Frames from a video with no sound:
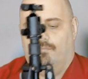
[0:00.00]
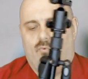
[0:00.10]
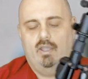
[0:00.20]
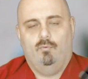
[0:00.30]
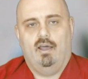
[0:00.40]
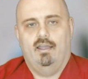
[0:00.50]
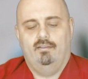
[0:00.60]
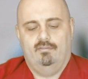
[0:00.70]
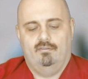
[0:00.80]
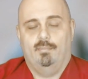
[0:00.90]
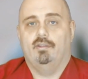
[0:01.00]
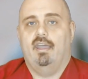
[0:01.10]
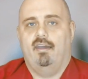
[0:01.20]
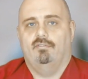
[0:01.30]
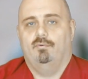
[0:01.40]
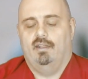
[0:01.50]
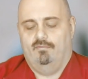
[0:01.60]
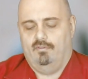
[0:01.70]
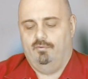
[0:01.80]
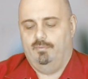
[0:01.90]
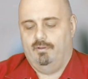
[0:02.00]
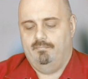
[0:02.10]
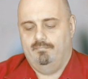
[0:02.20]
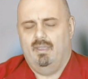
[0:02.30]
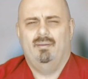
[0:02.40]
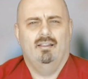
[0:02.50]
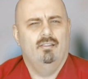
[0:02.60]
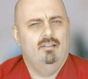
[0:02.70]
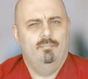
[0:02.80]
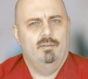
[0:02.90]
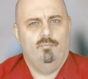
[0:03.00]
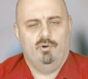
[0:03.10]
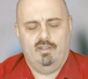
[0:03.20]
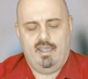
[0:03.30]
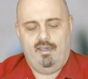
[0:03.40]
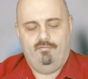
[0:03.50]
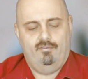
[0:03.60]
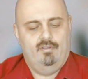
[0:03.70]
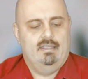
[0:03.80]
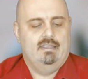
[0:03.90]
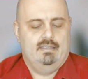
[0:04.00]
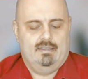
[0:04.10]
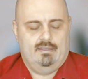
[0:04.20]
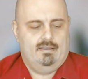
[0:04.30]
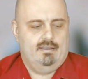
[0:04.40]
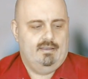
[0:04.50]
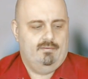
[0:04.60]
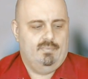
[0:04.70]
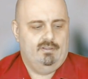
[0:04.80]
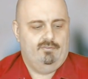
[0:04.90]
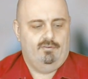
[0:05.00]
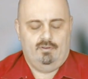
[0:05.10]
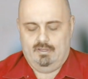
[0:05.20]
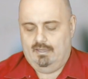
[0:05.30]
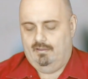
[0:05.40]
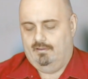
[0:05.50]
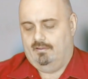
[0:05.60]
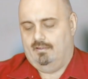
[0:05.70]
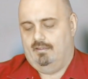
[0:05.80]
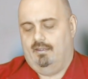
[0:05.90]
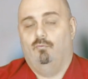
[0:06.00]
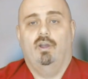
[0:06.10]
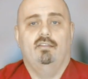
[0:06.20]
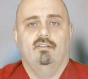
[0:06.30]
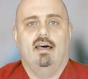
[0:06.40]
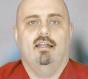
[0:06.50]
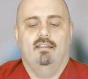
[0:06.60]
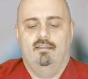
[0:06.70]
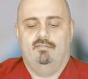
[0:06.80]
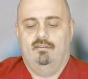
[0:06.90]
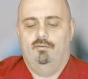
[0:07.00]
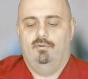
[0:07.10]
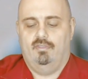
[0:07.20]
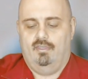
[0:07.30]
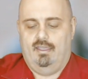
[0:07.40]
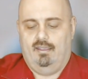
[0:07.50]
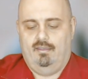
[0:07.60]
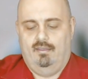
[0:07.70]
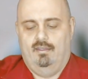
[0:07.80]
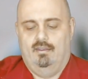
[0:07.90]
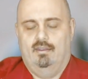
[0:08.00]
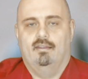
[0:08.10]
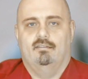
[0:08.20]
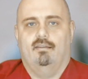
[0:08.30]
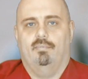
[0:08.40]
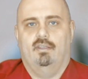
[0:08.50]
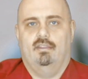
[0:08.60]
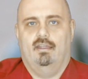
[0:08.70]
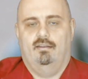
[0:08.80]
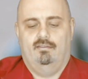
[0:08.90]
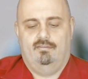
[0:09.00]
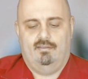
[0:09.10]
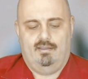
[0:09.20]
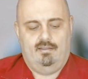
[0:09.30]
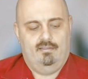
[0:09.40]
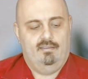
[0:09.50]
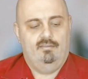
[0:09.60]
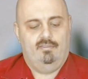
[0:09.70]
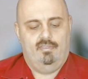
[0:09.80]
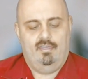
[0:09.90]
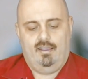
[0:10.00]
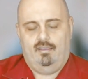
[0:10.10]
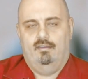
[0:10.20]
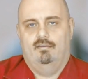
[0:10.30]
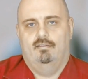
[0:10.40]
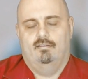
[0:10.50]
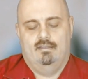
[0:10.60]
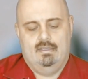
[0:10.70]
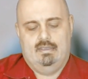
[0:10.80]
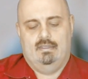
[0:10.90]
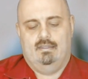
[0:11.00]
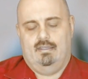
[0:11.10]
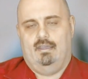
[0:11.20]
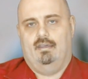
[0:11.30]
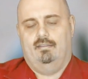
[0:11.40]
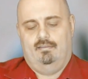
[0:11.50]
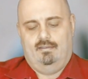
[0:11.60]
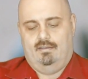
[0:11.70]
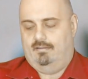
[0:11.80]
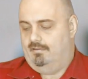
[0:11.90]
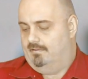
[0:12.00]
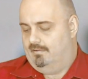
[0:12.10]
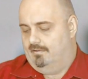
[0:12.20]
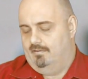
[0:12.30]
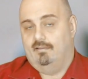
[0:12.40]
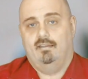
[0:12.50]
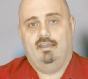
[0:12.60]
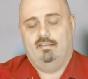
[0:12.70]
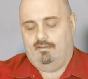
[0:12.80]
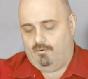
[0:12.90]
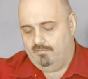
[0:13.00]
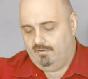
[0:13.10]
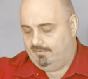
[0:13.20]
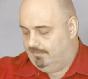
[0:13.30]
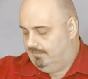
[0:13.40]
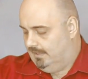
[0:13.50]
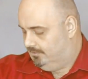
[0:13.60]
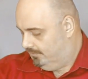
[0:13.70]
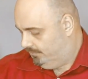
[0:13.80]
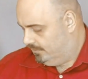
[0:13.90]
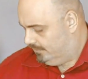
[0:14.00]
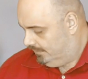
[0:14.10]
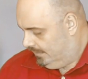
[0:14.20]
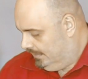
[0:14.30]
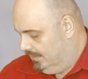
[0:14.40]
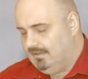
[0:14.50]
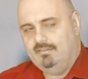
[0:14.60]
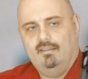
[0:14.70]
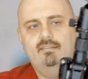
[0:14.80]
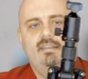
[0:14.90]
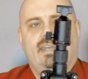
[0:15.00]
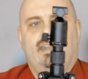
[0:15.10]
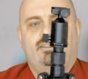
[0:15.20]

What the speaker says: Weight-wise, it's about half the weight of aluminum, maybe a little bit more than half. But certainly it weighs a lot less than you would think. Something that is this thick and over 60 inches, which is 68